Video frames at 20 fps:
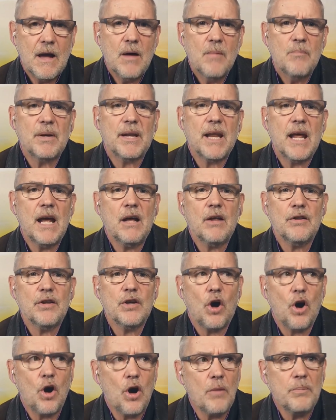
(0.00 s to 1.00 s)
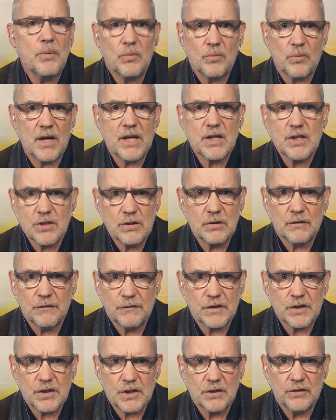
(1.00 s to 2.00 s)
but how the operational
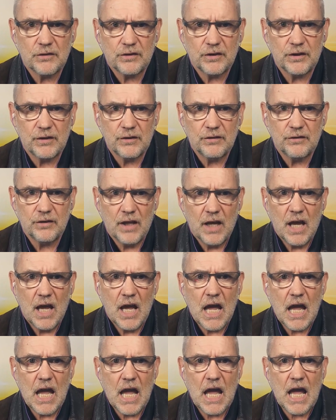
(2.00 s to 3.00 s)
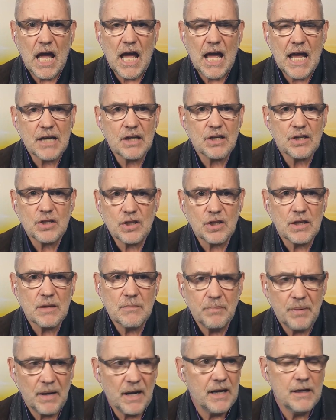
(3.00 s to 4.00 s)
efficiencies actually
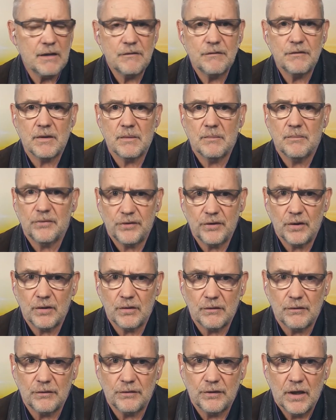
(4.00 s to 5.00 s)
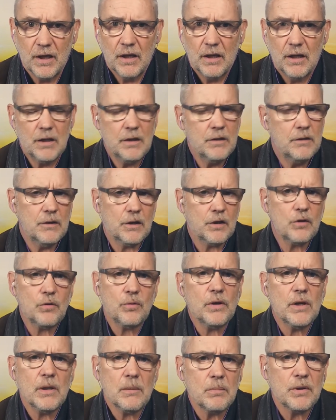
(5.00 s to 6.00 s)
paid for themselves in an
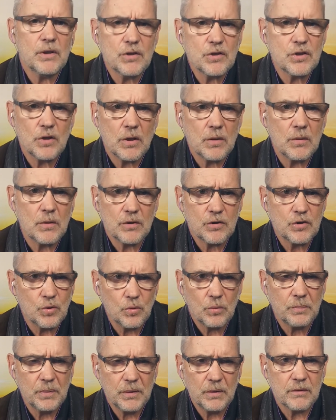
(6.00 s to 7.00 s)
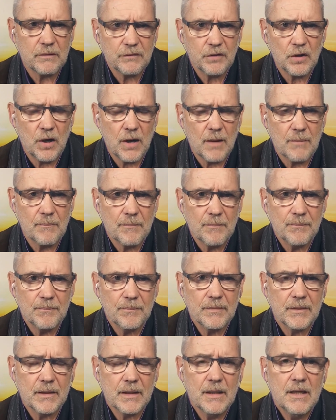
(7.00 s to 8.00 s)
incredibly short period of time.
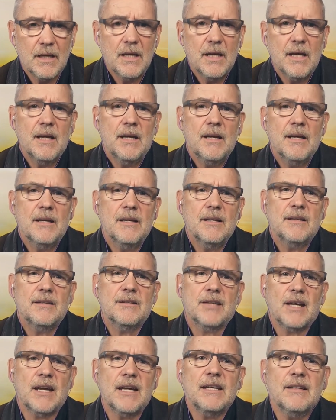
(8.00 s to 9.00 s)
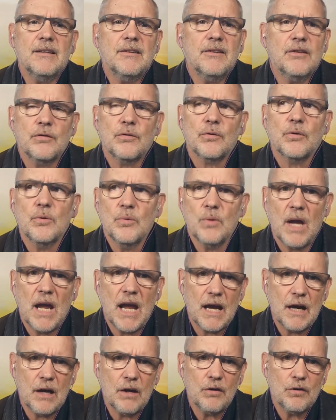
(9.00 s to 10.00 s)
Take us through
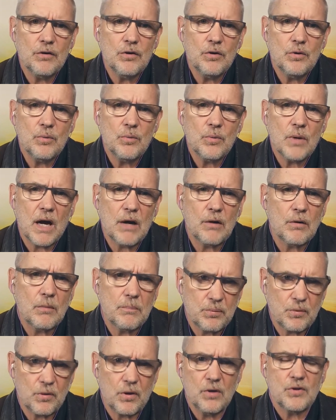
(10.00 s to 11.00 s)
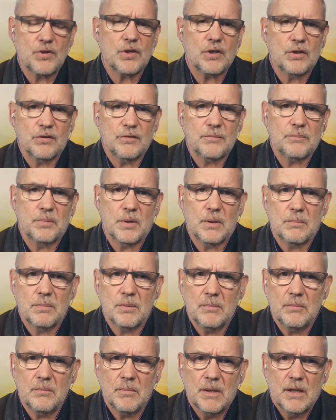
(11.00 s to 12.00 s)
how you are approaching this
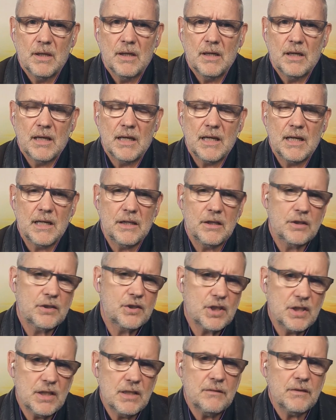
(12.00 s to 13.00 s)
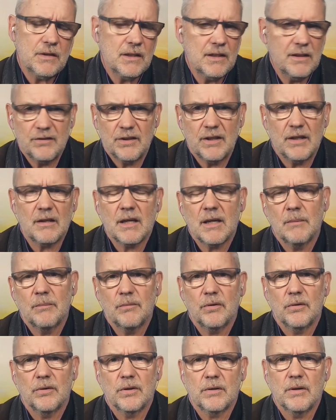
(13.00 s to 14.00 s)
problem and achieving these
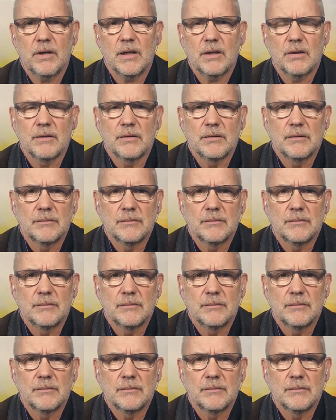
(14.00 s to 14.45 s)
outcomes on the ground.